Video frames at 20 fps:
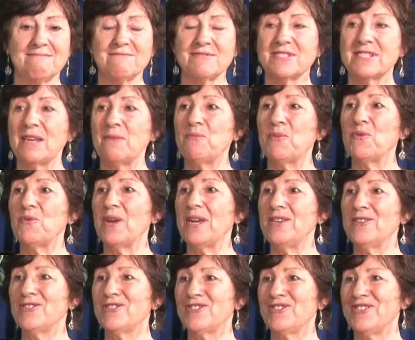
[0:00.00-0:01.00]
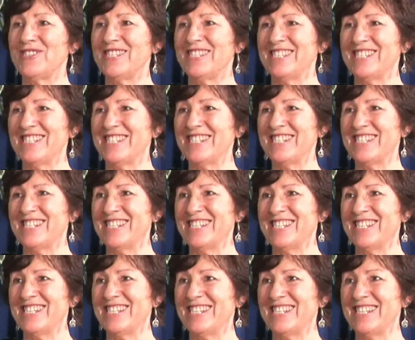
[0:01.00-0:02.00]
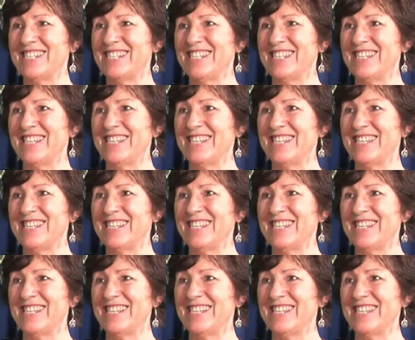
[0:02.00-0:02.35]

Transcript: separation, mm.